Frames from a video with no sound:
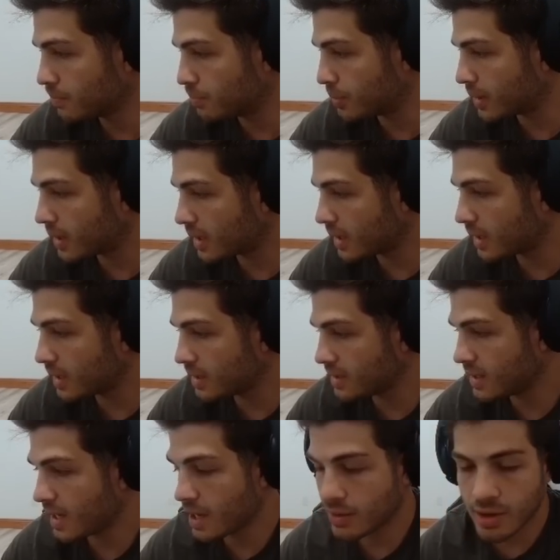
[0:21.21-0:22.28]
But
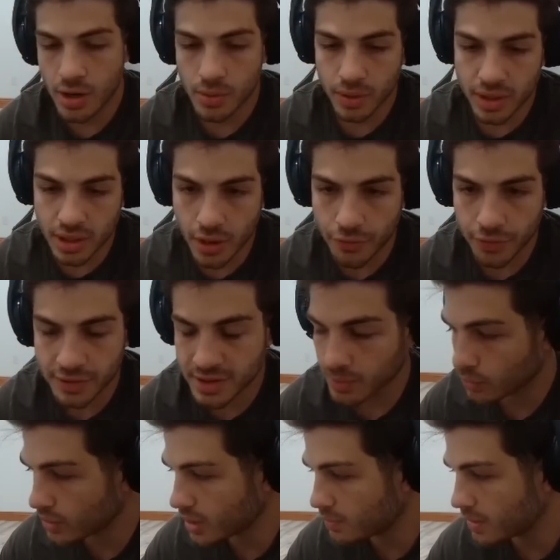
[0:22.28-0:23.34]
yeah, no, we're gonna go for
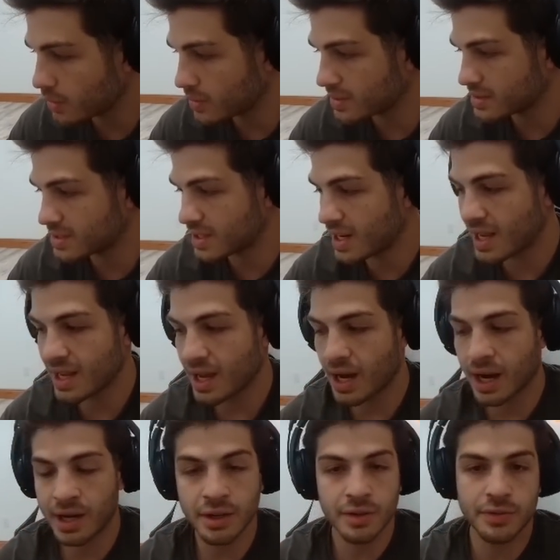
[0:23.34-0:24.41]
some really big wins today.
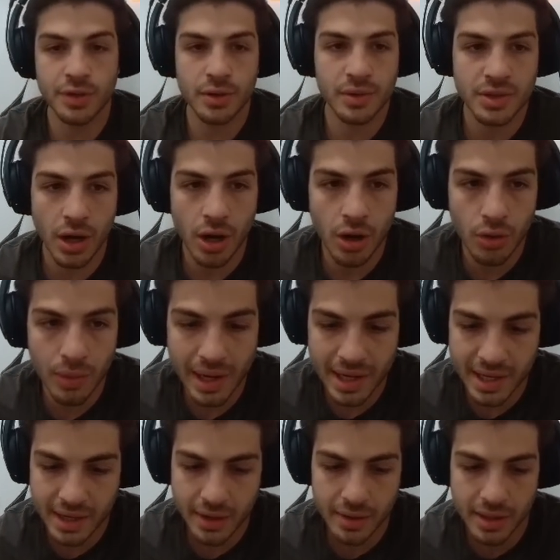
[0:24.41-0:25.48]
100 viewers
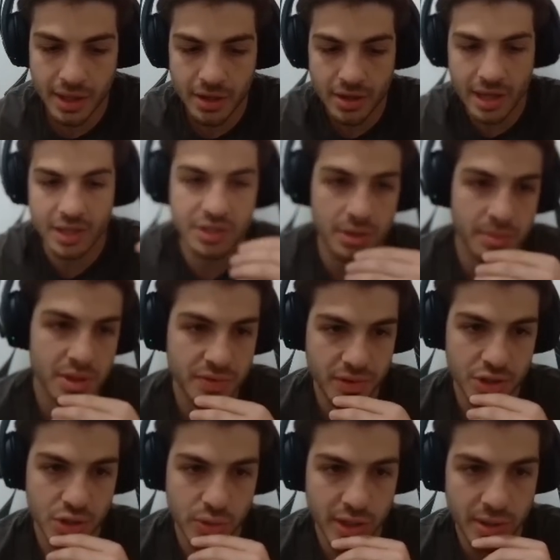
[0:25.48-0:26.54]
already here. Thank you guys so much
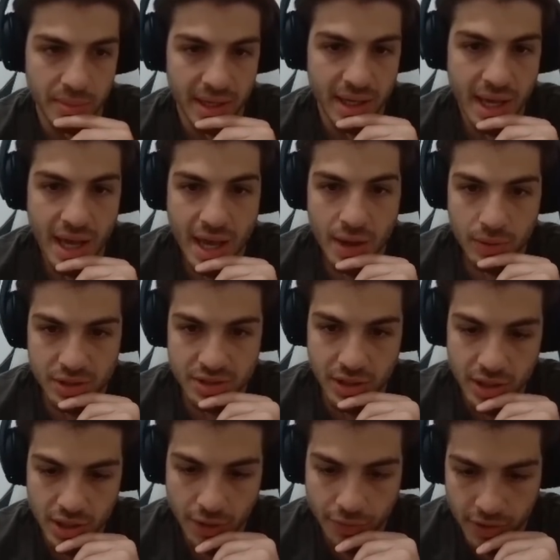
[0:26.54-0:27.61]
for joining me. We're
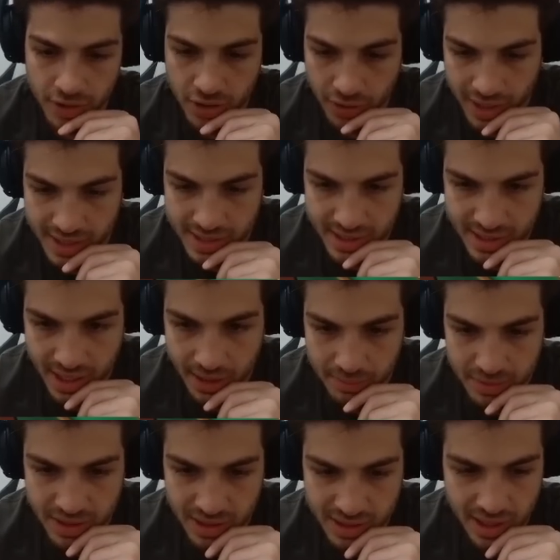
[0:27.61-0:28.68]
starting off on Crazy
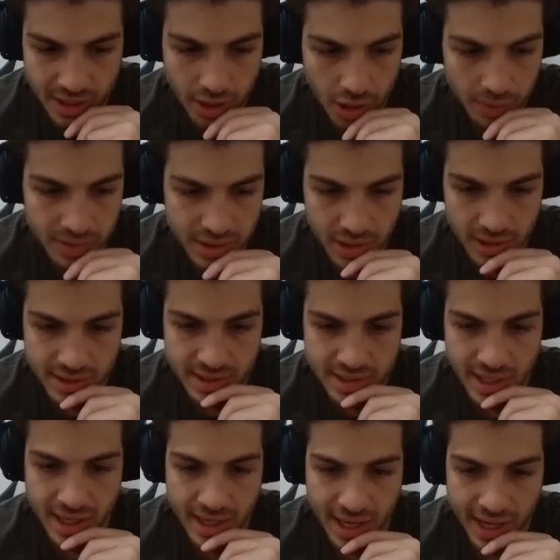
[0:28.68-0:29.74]
Time, just like always, on
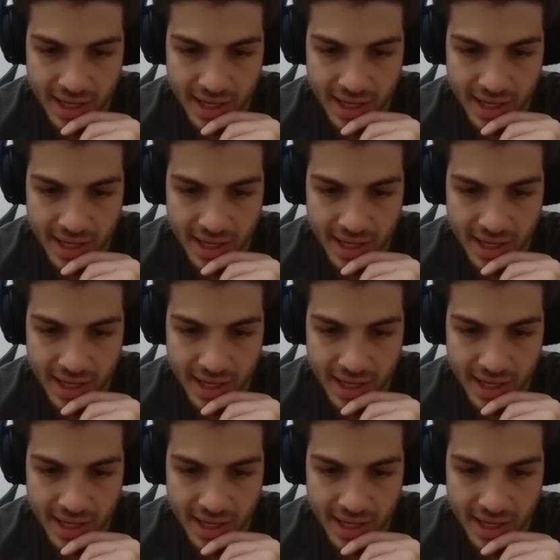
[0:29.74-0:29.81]
stake.